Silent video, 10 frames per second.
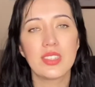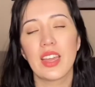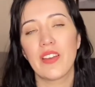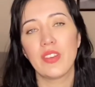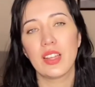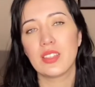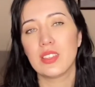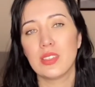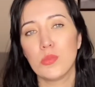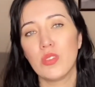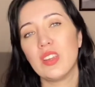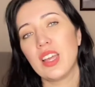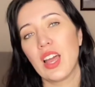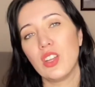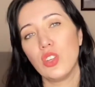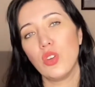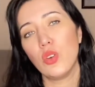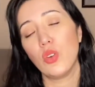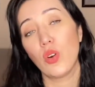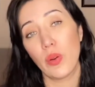Like, I feel like this is a movie that
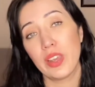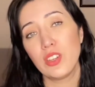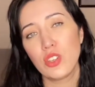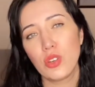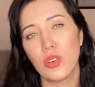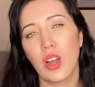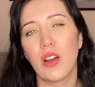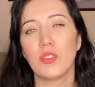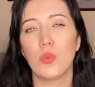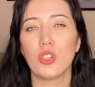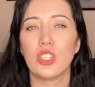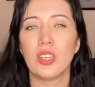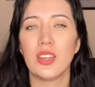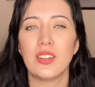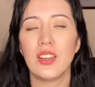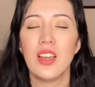you grow into after watching it